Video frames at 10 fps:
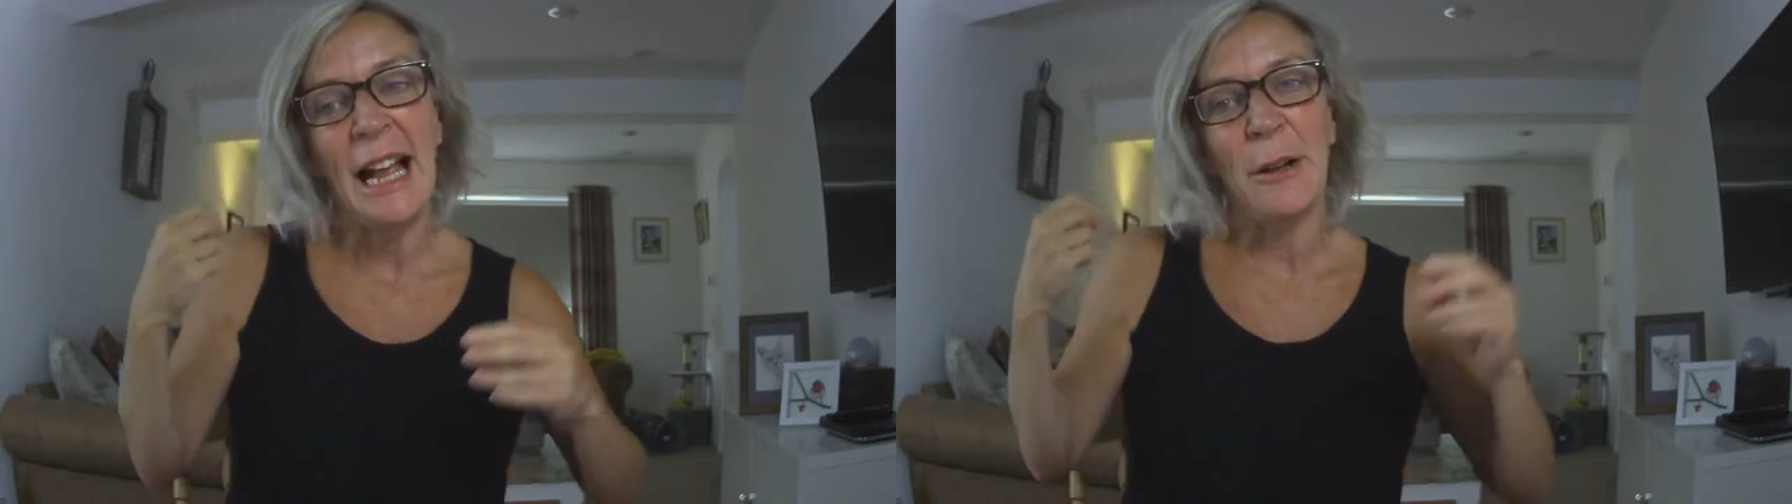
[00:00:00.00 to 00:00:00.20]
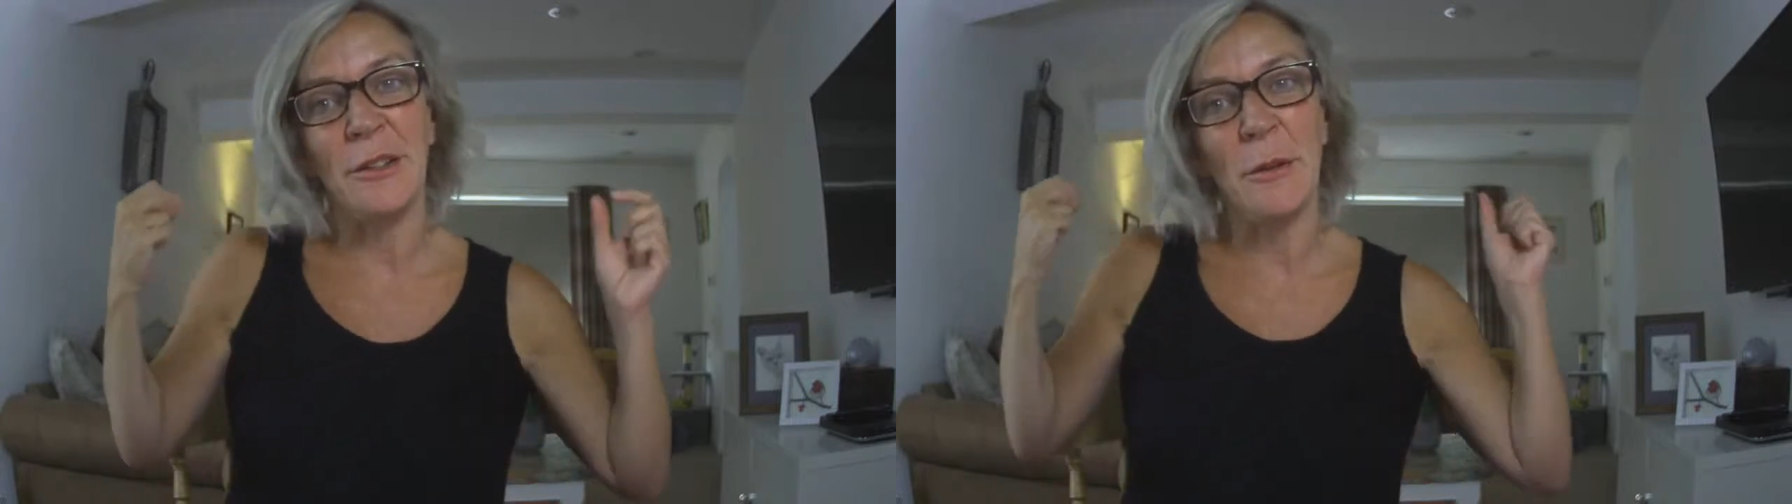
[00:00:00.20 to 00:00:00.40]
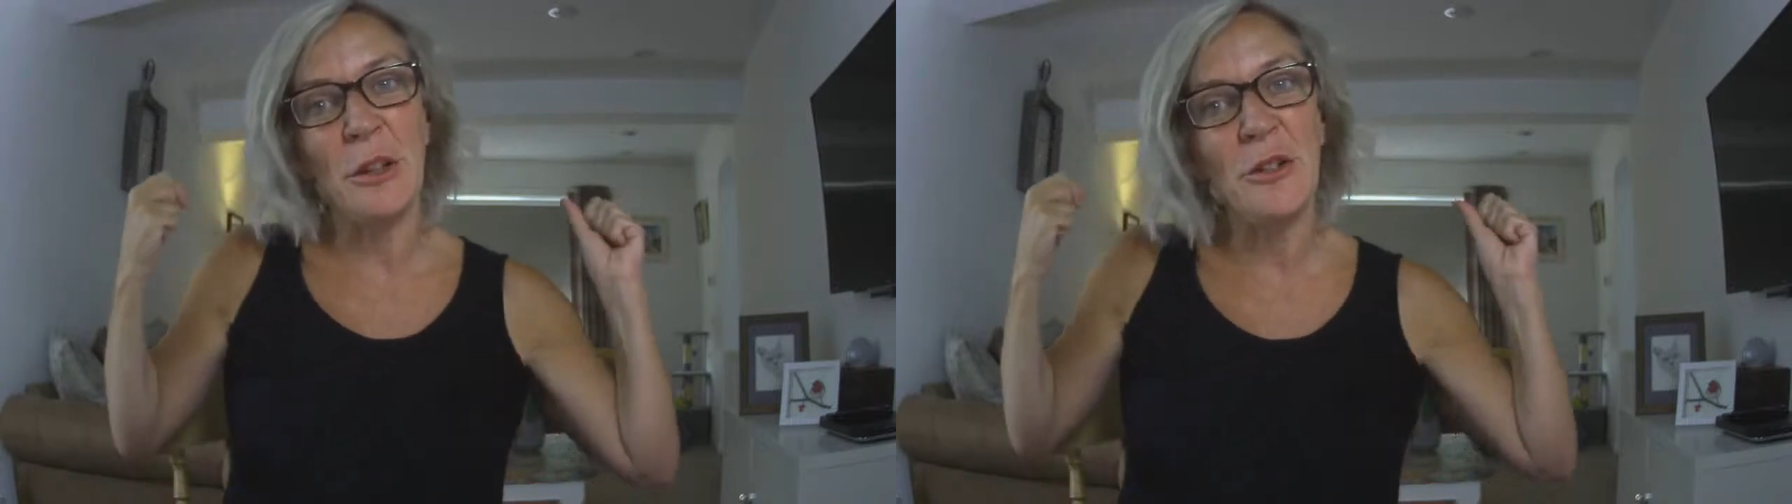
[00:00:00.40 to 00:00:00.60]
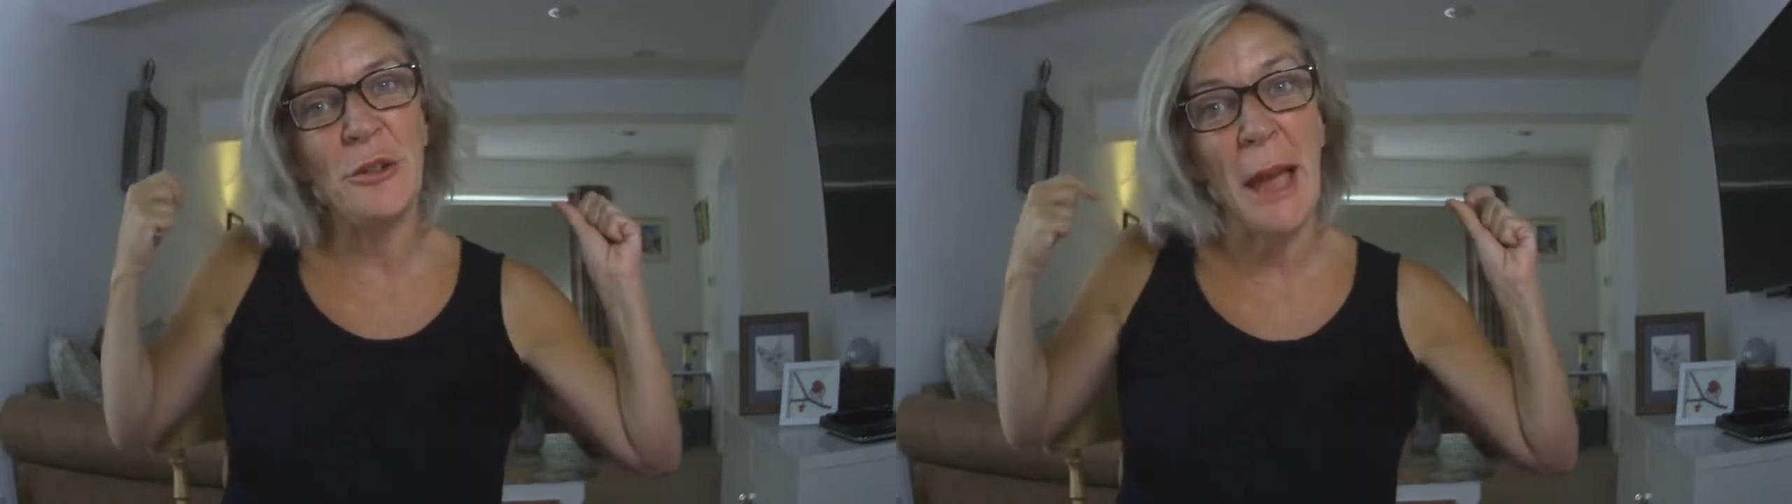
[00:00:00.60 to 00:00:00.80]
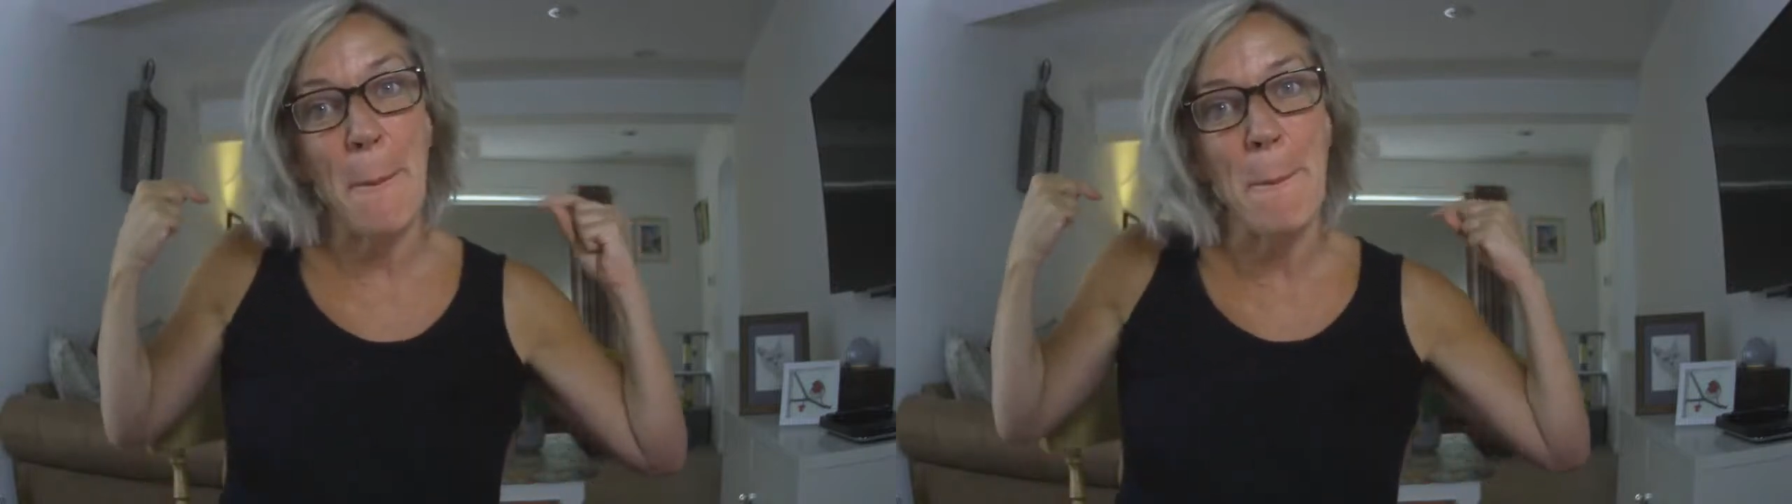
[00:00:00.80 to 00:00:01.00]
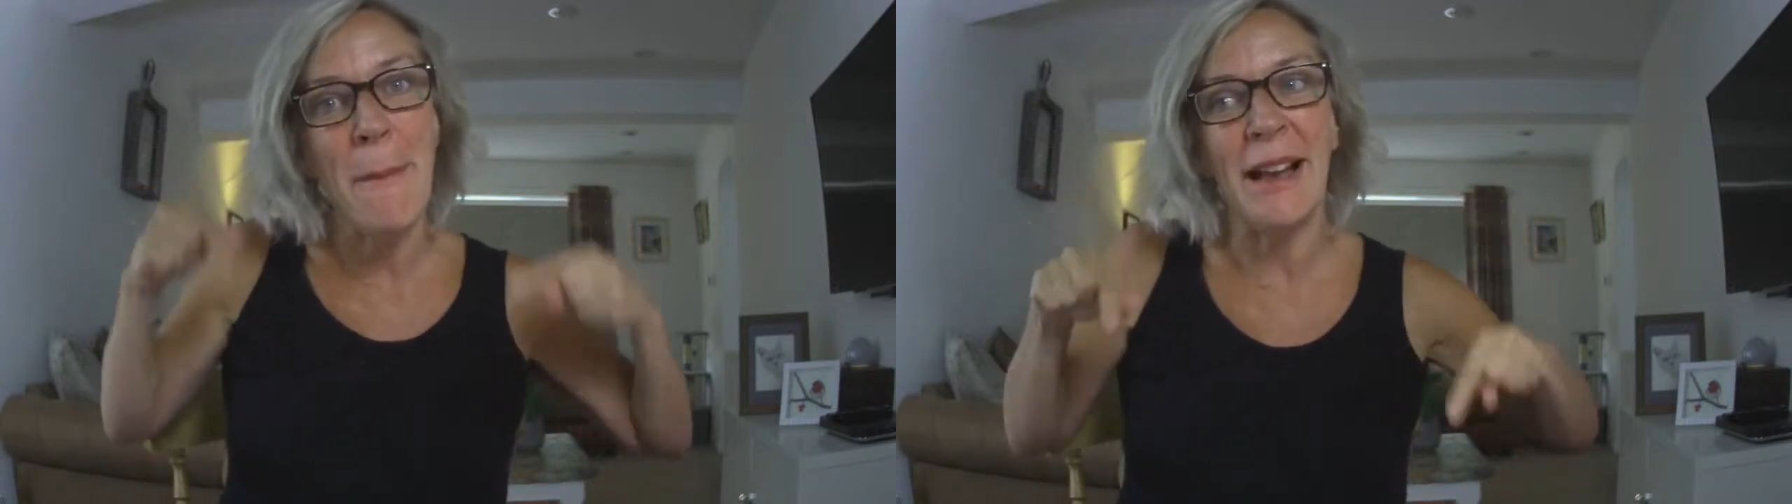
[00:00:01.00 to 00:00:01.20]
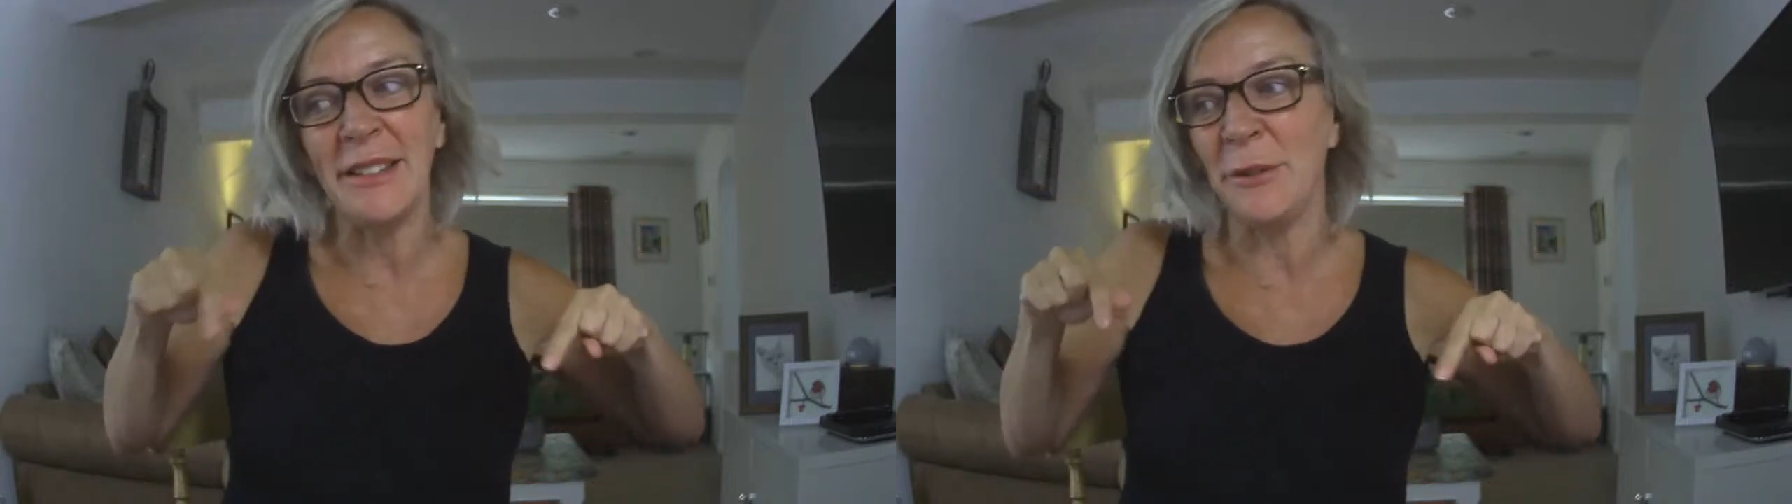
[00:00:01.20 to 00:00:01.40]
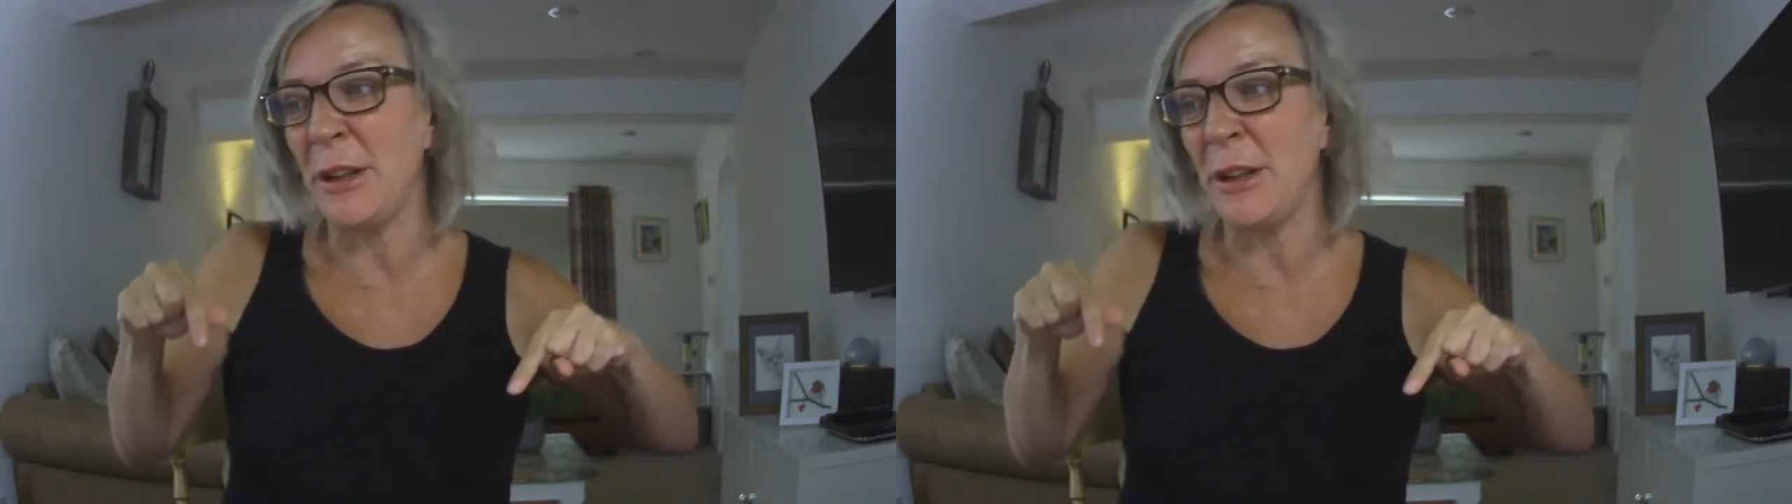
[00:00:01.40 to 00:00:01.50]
because I'm going to do that massive